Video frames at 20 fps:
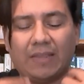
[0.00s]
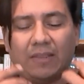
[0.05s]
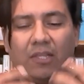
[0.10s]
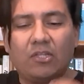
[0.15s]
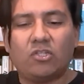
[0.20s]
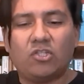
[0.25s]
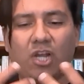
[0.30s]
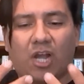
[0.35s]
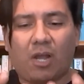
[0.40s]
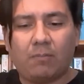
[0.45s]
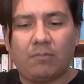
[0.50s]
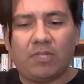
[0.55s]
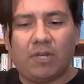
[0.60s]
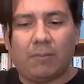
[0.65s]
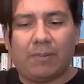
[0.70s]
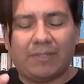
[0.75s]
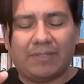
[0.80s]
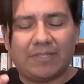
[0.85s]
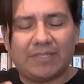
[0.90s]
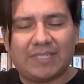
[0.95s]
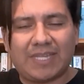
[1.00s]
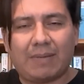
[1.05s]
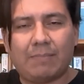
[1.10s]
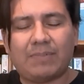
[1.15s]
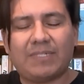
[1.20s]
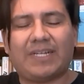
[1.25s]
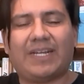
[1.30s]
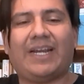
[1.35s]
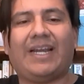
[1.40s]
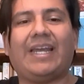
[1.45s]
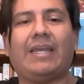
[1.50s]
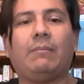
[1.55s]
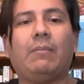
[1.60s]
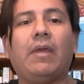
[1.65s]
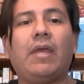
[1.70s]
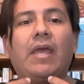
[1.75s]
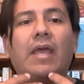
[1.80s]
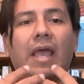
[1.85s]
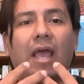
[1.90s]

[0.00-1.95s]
Get the job done, but at the same time,